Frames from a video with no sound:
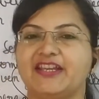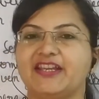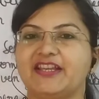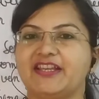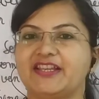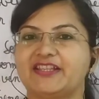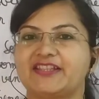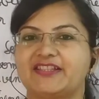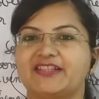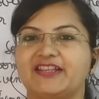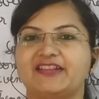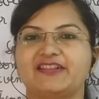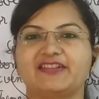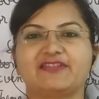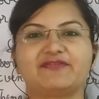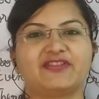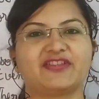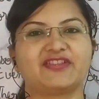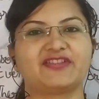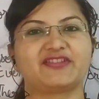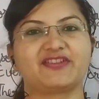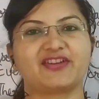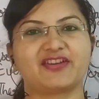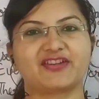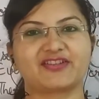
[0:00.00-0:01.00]
set of
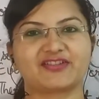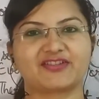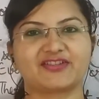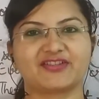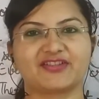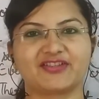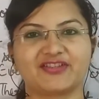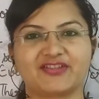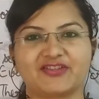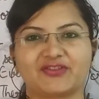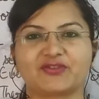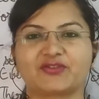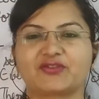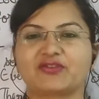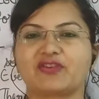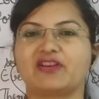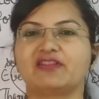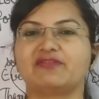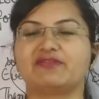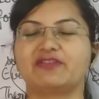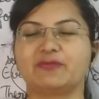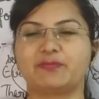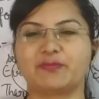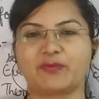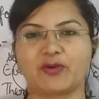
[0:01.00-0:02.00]
instructions to
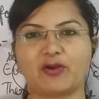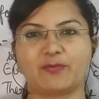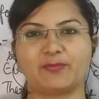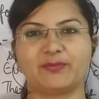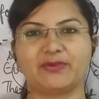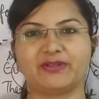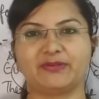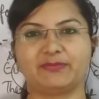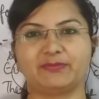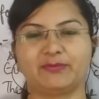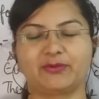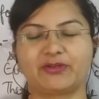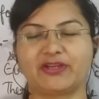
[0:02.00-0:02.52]
solve a problem.